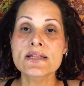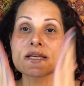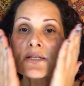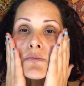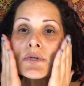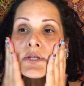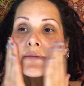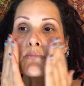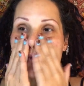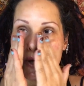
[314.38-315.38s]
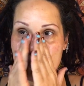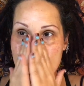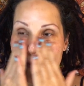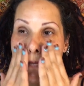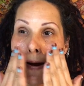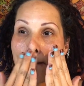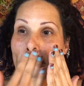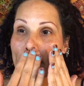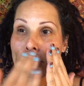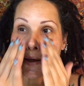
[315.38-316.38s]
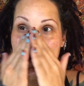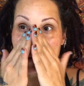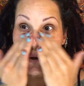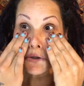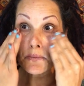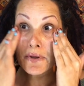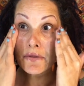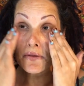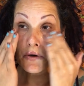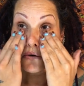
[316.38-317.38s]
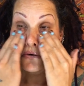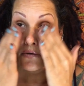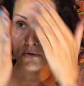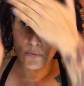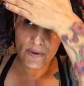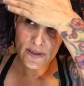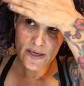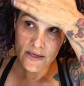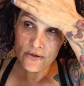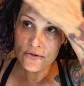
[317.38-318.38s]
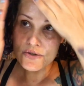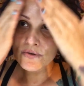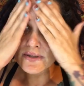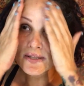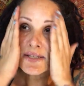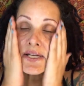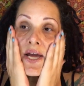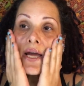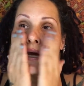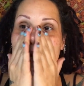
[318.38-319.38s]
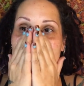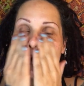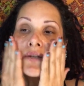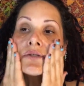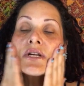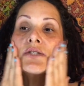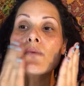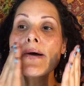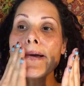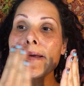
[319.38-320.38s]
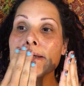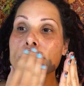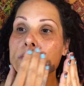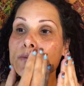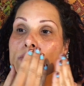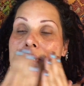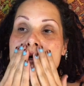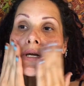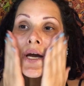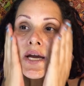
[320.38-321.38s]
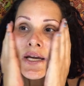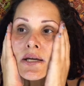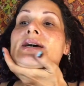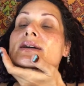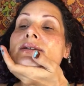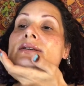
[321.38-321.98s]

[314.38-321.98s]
This one is premium. I feel like it's a little bit thicker than the one that I use during the day, so that's why I use this one at night.